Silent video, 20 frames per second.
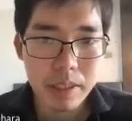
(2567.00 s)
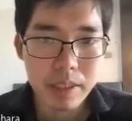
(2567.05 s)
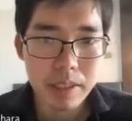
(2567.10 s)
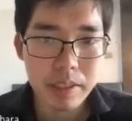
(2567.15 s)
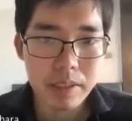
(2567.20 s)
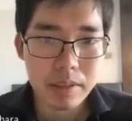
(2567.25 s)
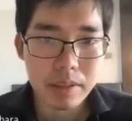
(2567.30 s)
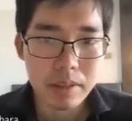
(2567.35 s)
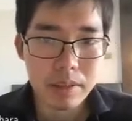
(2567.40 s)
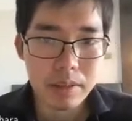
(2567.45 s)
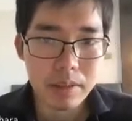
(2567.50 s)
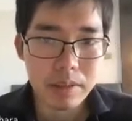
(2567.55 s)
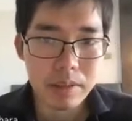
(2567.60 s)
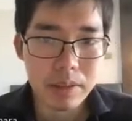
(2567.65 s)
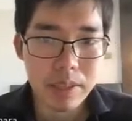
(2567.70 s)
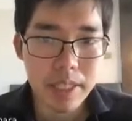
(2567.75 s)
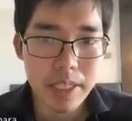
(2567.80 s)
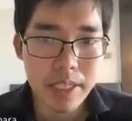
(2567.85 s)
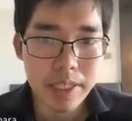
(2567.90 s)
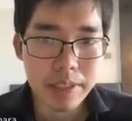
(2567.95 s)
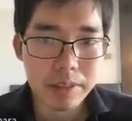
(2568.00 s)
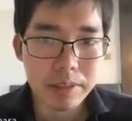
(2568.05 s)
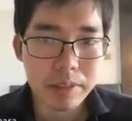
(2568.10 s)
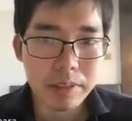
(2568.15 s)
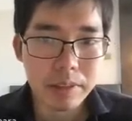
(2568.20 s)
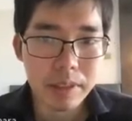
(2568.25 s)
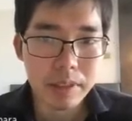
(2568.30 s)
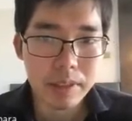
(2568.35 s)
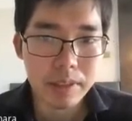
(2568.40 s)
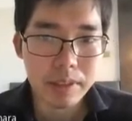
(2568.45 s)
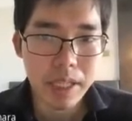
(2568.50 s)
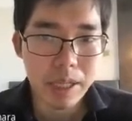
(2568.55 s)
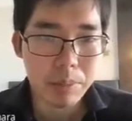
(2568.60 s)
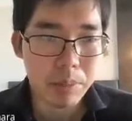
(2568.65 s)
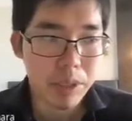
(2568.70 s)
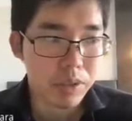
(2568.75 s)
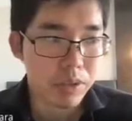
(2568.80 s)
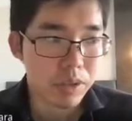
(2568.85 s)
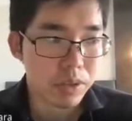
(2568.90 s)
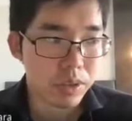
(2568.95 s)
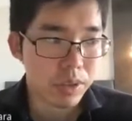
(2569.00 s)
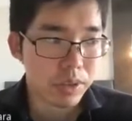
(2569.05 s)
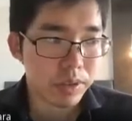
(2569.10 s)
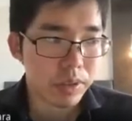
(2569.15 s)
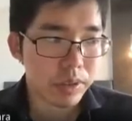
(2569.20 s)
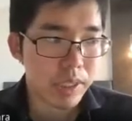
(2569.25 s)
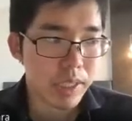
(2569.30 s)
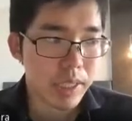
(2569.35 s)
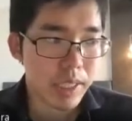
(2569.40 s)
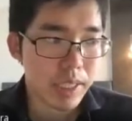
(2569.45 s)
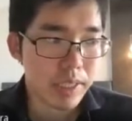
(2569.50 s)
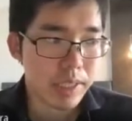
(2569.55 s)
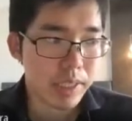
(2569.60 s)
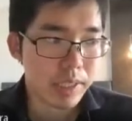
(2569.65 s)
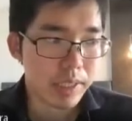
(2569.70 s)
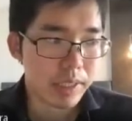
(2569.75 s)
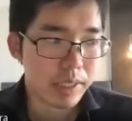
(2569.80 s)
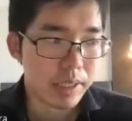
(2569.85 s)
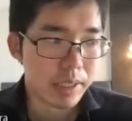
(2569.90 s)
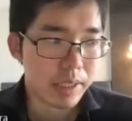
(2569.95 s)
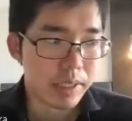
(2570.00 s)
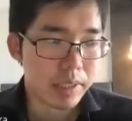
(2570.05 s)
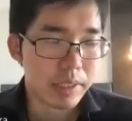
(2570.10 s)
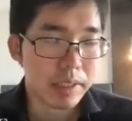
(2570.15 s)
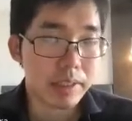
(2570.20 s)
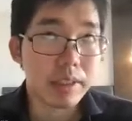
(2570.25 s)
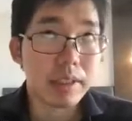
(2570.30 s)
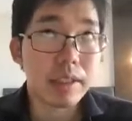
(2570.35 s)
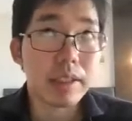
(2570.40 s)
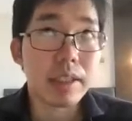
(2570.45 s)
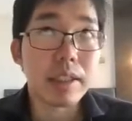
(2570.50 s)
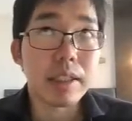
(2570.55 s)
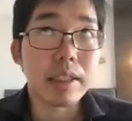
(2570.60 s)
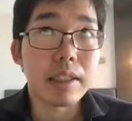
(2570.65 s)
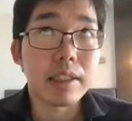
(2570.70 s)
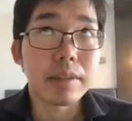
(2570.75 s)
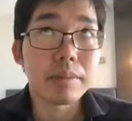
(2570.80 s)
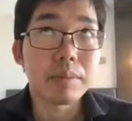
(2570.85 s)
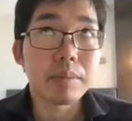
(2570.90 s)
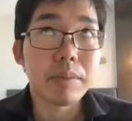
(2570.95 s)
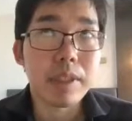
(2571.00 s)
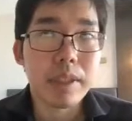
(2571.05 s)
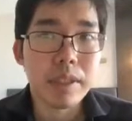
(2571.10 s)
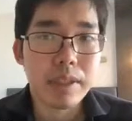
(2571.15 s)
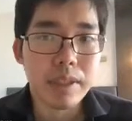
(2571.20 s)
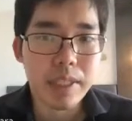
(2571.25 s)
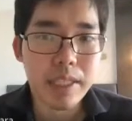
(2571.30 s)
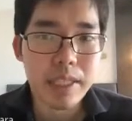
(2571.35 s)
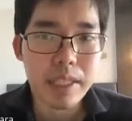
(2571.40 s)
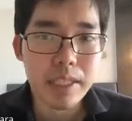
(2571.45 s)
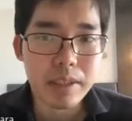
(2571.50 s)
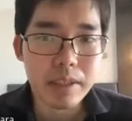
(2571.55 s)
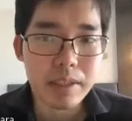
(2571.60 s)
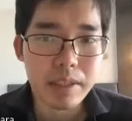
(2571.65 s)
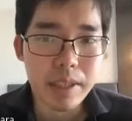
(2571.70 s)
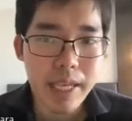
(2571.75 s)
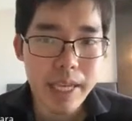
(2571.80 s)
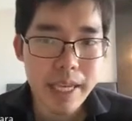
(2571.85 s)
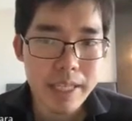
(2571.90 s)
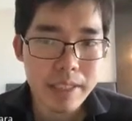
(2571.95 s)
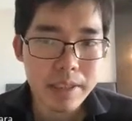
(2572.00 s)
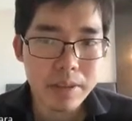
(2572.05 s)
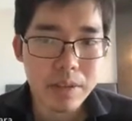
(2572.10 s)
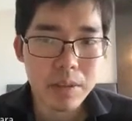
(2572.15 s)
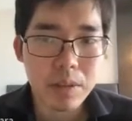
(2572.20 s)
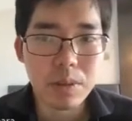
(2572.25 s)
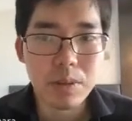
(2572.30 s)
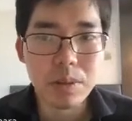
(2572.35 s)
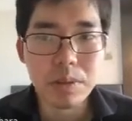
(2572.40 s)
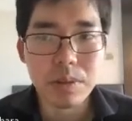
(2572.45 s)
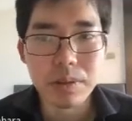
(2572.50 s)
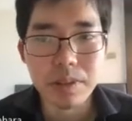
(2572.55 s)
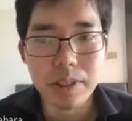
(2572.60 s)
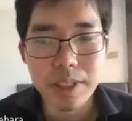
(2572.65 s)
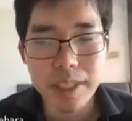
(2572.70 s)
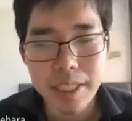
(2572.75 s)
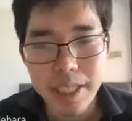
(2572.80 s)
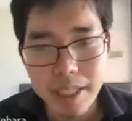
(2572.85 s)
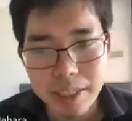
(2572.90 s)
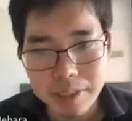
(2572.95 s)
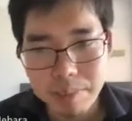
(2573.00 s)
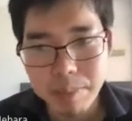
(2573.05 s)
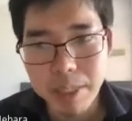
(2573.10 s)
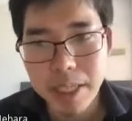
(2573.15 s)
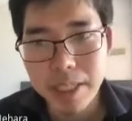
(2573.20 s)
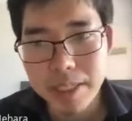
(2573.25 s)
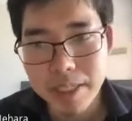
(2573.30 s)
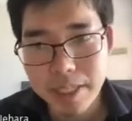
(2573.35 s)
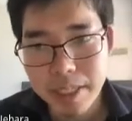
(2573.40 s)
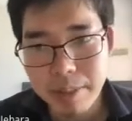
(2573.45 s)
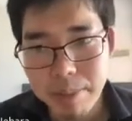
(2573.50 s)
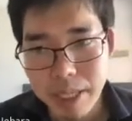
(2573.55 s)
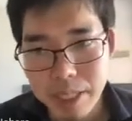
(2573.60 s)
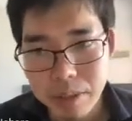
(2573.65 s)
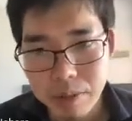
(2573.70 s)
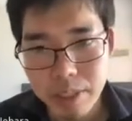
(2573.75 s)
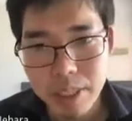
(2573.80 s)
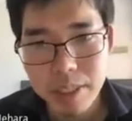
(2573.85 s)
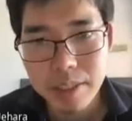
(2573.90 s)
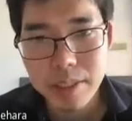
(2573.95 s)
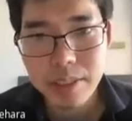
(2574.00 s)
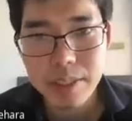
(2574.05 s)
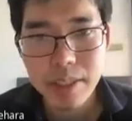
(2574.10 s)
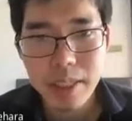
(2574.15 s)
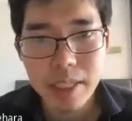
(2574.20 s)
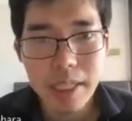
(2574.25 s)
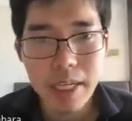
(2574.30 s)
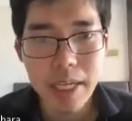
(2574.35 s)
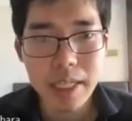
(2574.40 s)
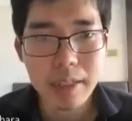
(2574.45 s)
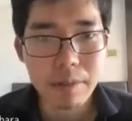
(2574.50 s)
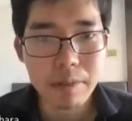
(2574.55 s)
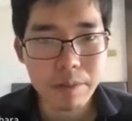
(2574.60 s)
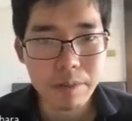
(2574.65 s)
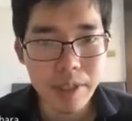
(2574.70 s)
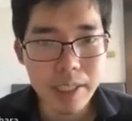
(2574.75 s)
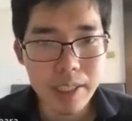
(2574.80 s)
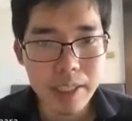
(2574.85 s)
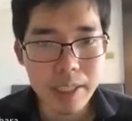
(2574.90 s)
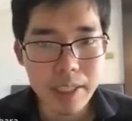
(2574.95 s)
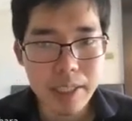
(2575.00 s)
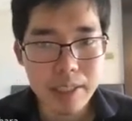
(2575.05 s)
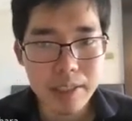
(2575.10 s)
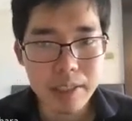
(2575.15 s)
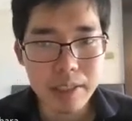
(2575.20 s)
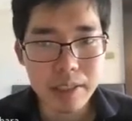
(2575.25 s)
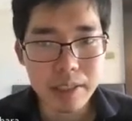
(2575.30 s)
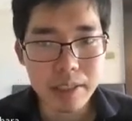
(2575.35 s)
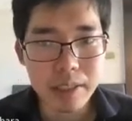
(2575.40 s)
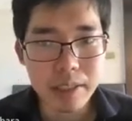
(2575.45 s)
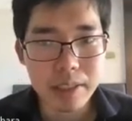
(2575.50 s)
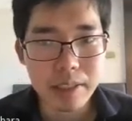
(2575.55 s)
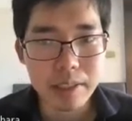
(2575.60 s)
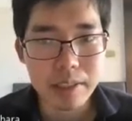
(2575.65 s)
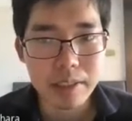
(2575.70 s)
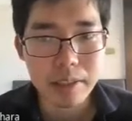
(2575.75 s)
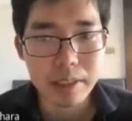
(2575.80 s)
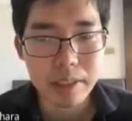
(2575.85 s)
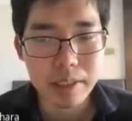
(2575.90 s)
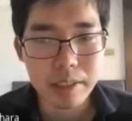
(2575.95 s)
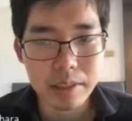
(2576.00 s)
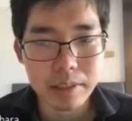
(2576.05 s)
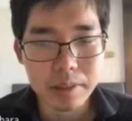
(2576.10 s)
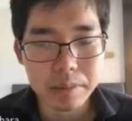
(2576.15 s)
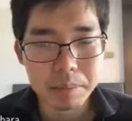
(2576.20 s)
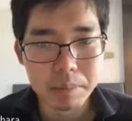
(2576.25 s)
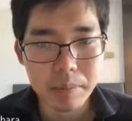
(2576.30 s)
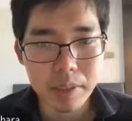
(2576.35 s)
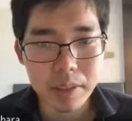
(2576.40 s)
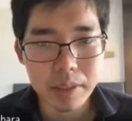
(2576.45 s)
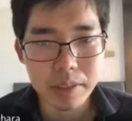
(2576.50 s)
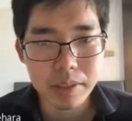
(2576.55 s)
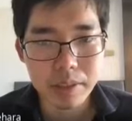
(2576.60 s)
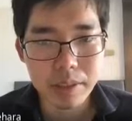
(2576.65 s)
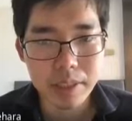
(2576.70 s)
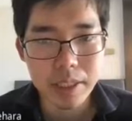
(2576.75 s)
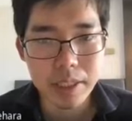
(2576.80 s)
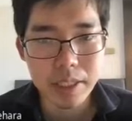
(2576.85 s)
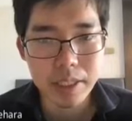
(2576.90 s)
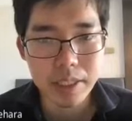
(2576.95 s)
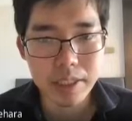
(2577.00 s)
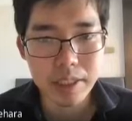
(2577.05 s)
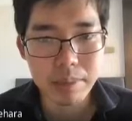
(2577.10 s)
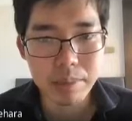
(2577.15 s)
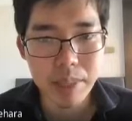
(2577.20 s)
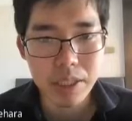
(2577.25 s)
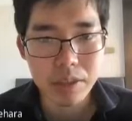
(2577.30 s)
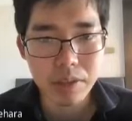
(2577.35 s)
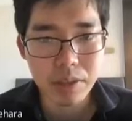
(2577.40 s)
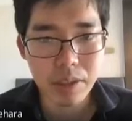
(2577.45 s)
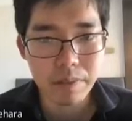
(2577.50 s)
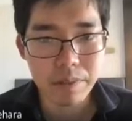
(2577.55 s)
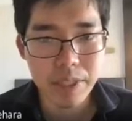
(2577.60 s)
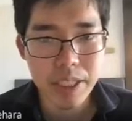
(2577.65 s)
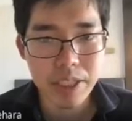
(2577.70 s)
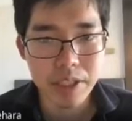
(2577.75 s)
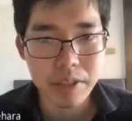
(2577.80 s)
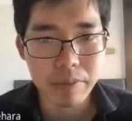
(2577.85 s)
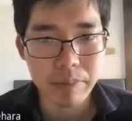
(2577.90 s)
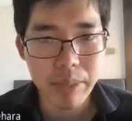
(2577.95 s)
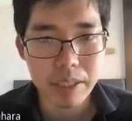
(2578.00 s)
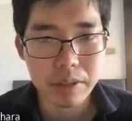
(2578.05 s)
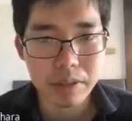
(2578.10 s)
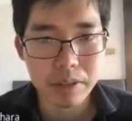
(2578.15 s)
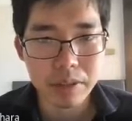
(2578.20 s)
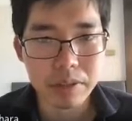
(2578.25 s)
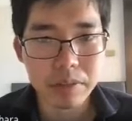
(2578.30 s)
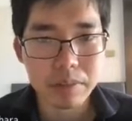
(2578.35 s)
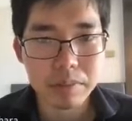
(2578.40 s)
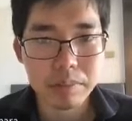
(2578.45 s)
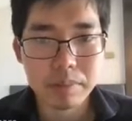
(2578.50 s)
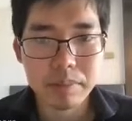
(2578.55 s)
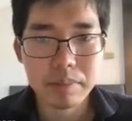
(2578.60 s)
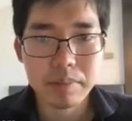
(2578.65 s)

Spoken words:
So here, W star is an ds to ds by d matrix, and phi is an d-dimensional feature vector.